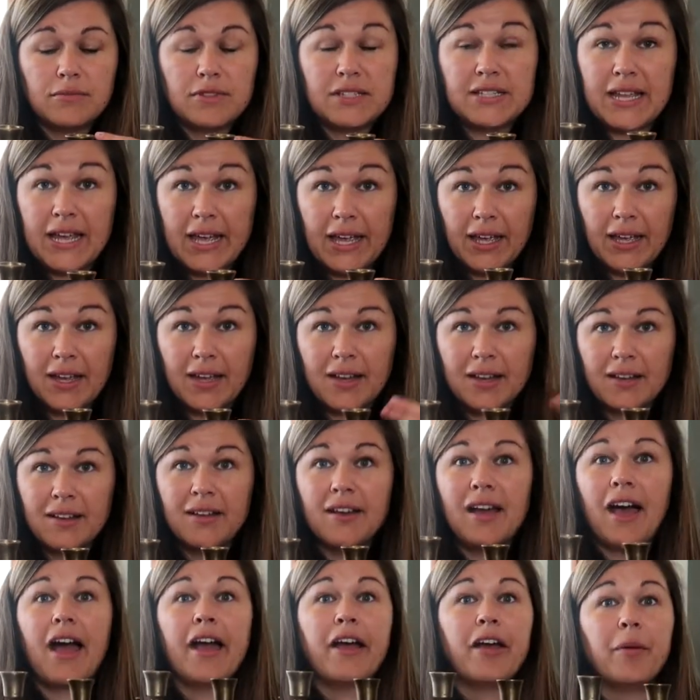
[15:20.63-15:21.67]
sink.
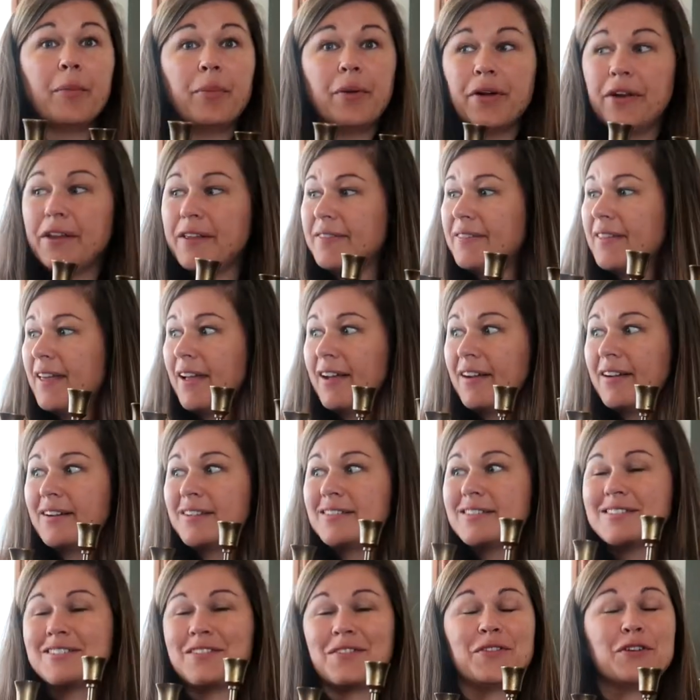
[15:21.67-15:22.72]
I could put it
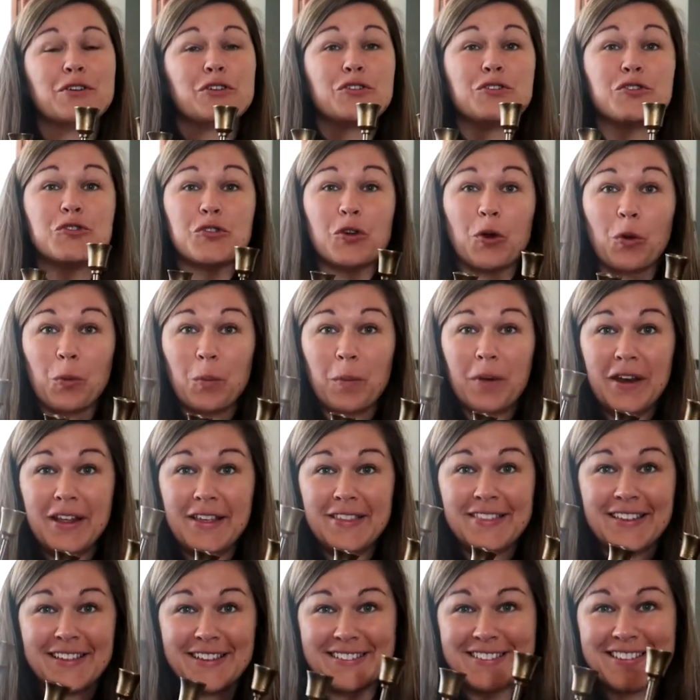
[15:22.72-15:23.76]
there. So there's so many
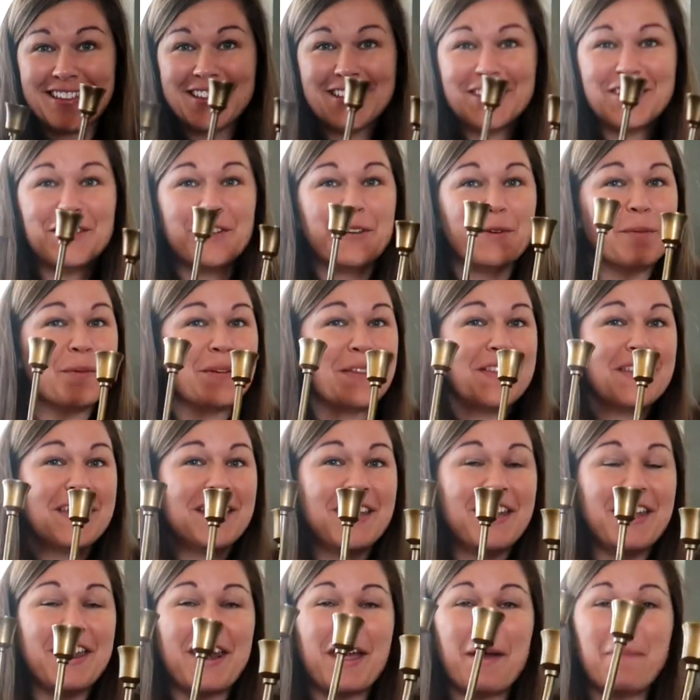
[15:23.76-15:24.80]
things I can do with
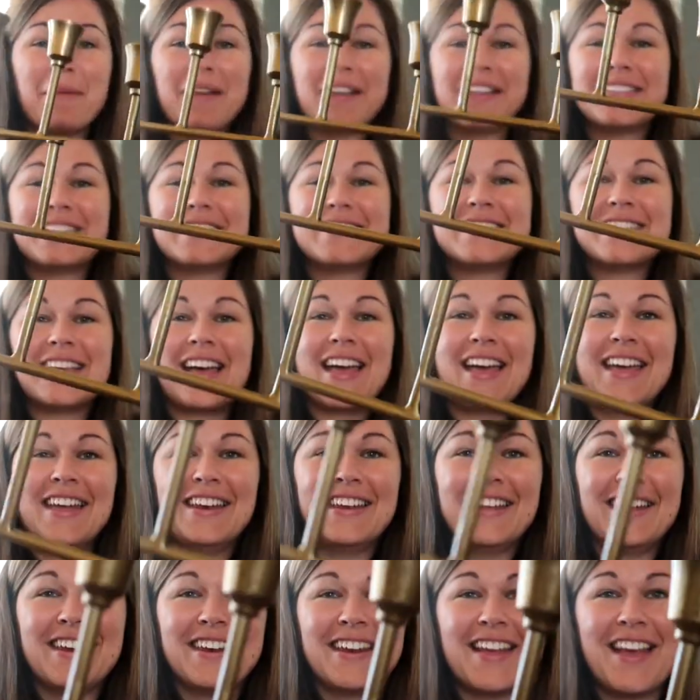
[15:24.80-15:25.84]
it, and I'm
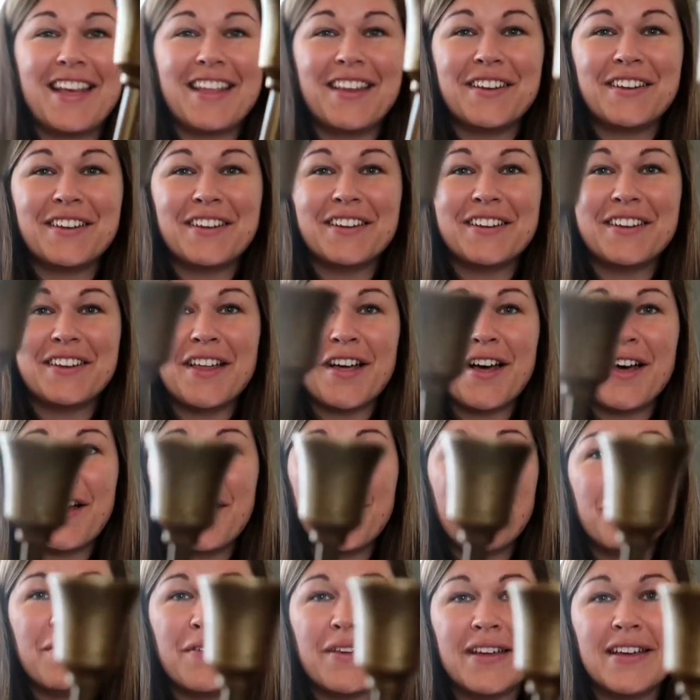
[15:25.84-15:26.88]
excited. I
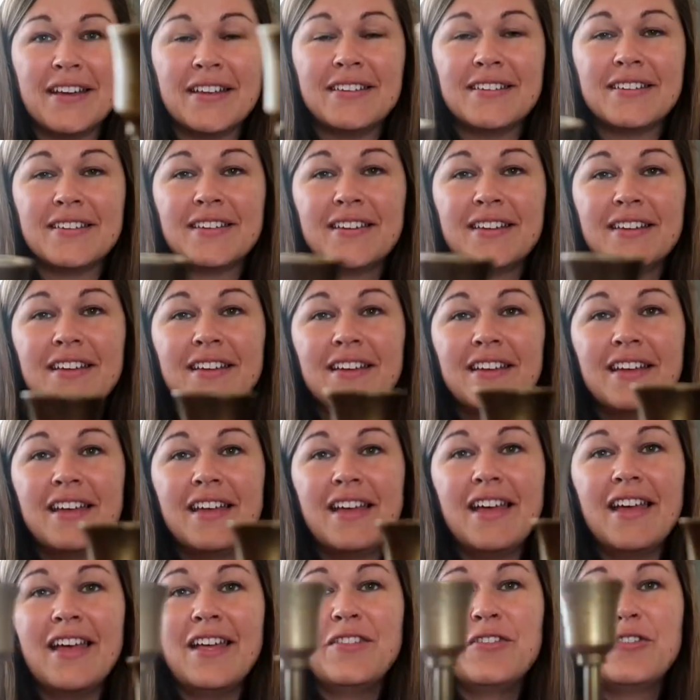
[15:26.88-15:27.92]
love it.
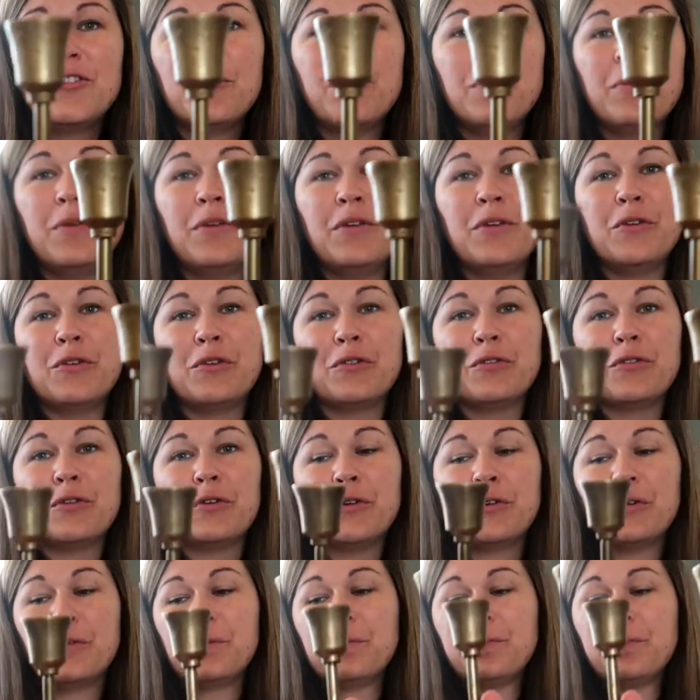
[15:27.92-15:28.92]
It's beautiful.